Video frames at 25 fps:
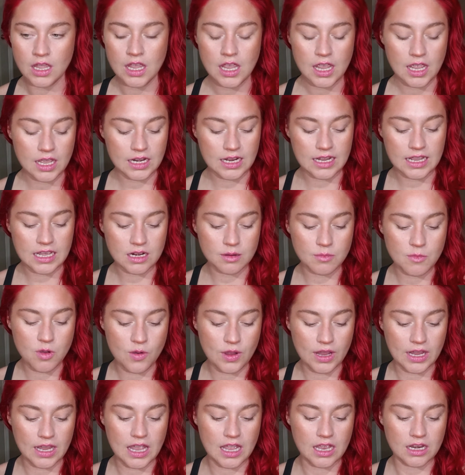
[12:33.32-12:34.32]
And again, I'm
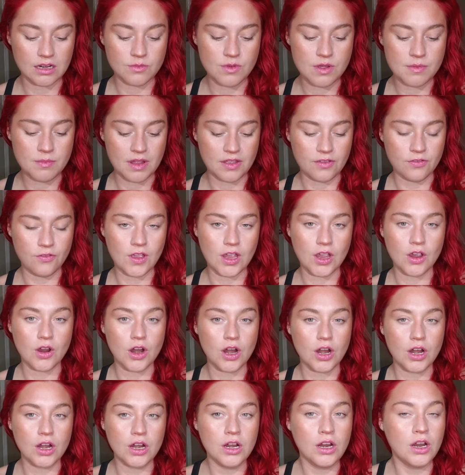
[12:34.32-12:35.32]
going in with my
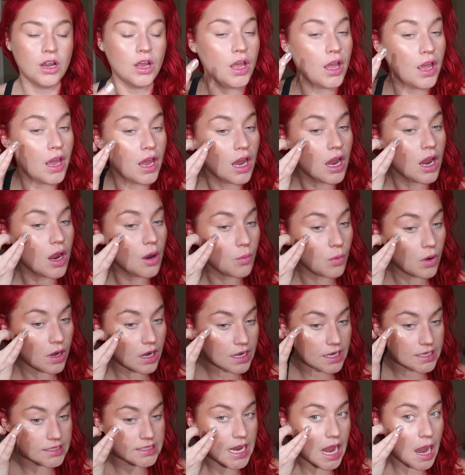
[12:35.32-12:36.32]
finger and we're
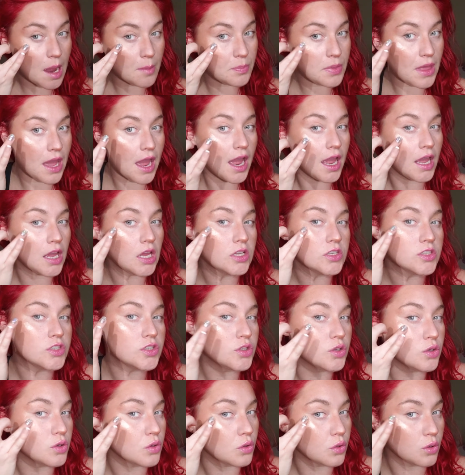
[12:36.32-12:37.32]
going to tap that
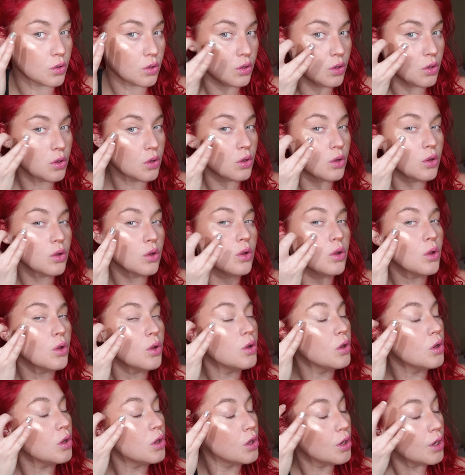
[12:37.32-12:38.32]
into
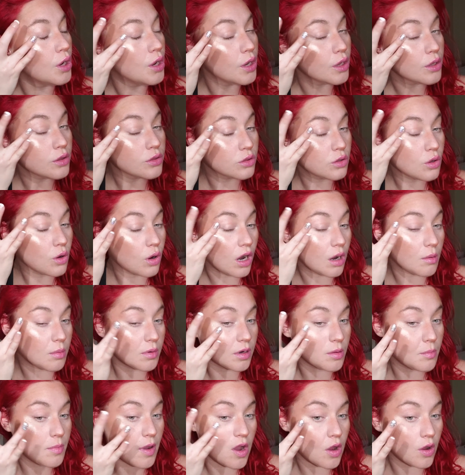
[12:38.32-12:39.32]
the
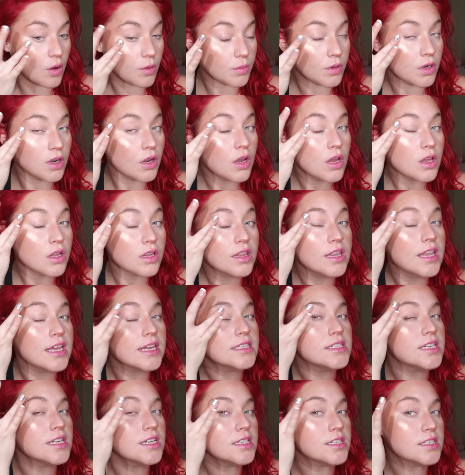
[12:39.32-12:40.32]
orbital bone.
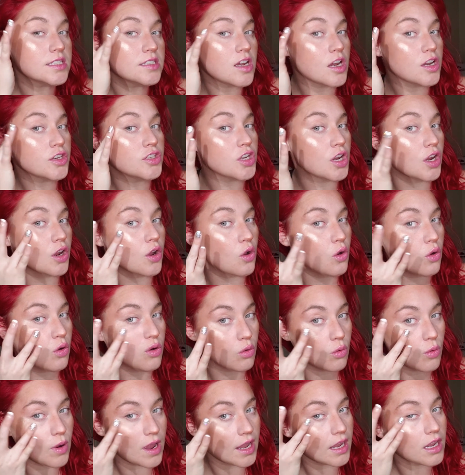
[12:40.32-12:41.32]
This is such a
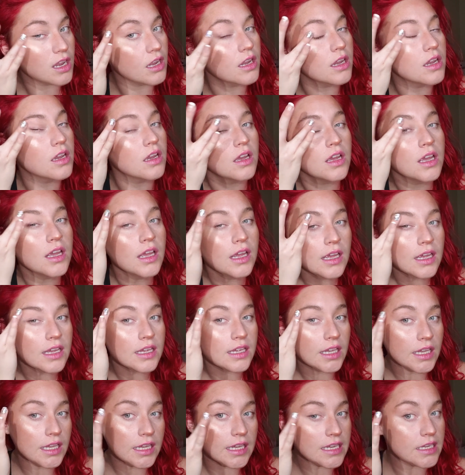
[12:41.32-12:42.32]
quick,
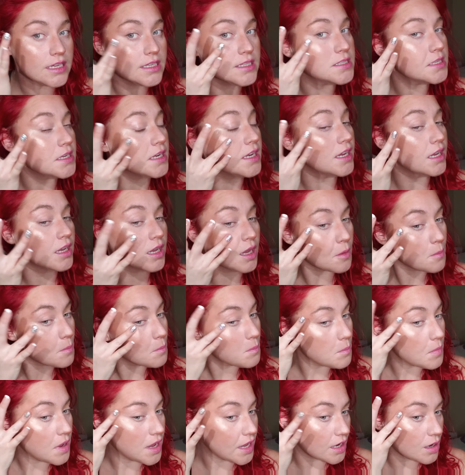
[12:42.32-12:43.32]
easy,
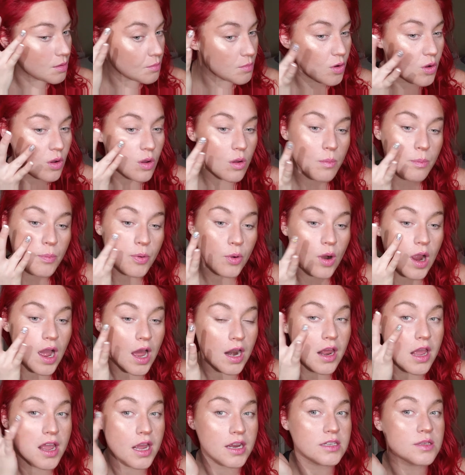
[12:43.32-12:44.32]
minimal
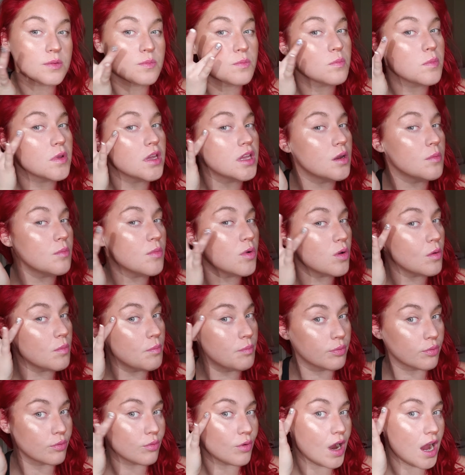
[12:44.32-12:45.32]
product, minimal
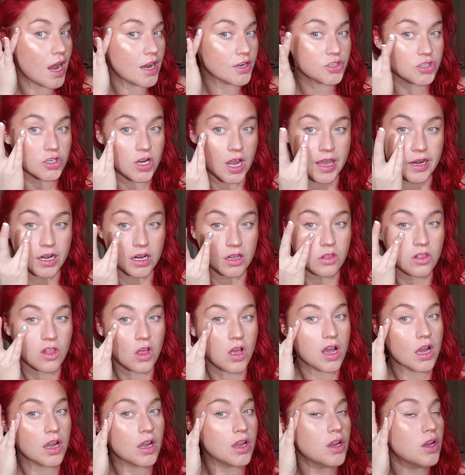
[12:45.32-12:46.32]
brush kind of
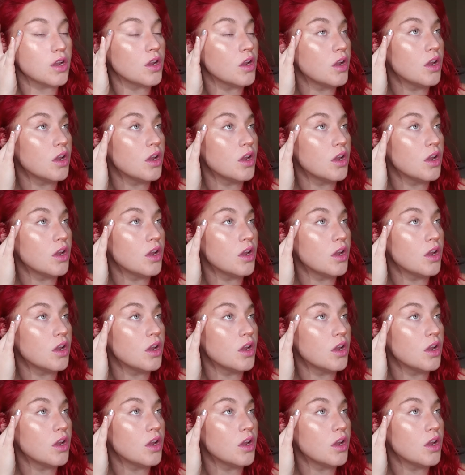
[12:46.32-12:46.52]
look.